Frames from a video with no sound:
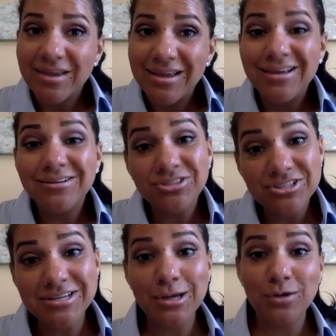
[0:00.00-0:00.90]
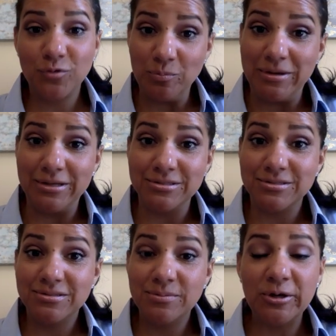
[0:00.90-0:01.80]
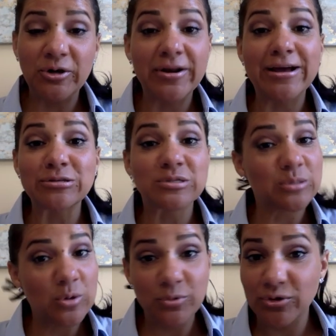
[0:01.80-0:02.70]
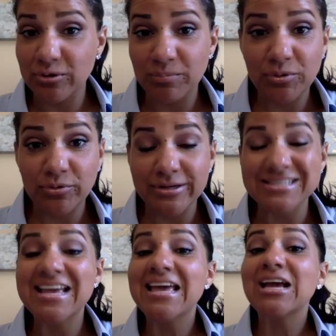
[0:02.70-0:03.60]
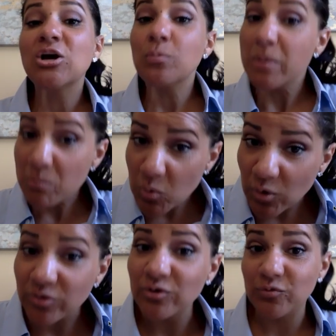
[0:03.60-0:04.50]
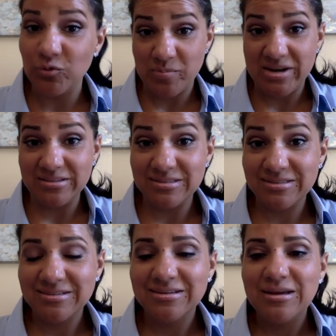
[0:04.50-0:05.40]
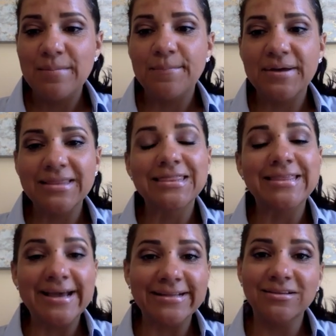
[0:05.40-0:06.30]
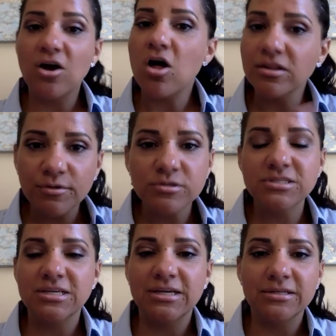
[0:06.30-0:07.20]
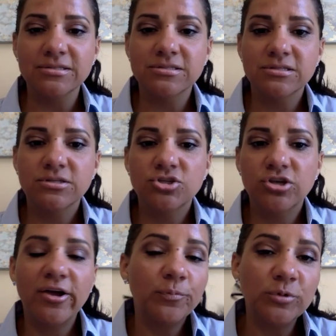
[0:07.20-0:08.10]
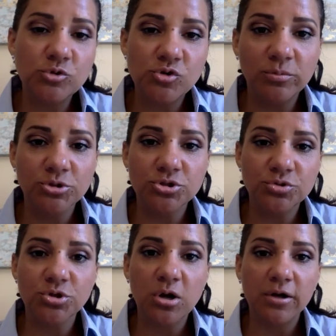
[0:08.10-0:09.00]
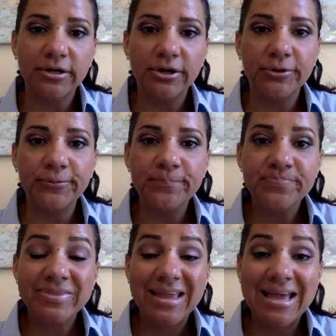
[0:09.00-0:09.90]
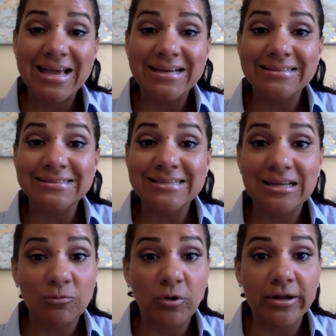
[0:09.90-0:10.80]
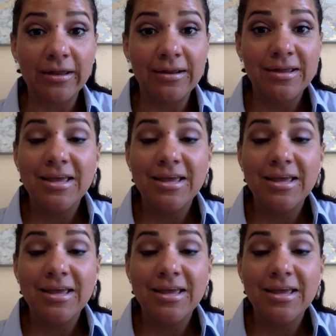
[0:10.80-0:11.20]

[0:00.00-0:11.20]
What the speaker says: It'll just take a few minutes, depending on how slow your computer is. Could be more than a few minutes, but all of those things should help you troubleshoot your audio and get it working.